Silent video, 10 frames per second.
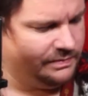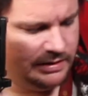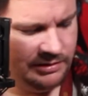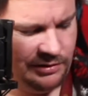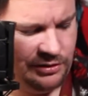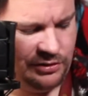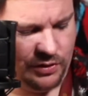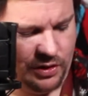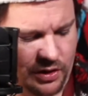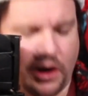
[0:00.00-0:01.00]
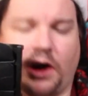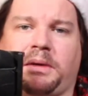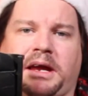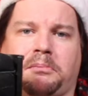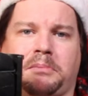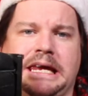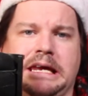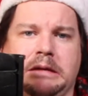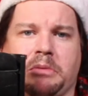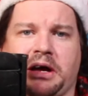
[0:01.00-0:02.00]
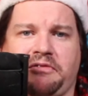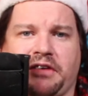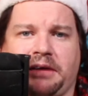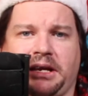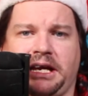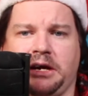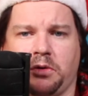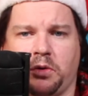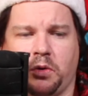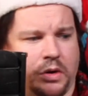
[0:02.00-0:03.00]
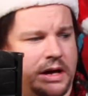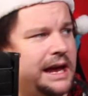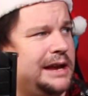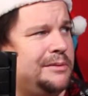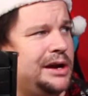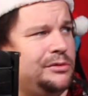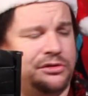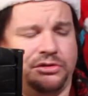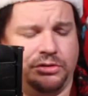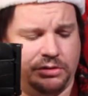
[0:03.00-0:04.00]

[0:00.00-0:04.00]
As long as you're not harming me, my family, or anyone else,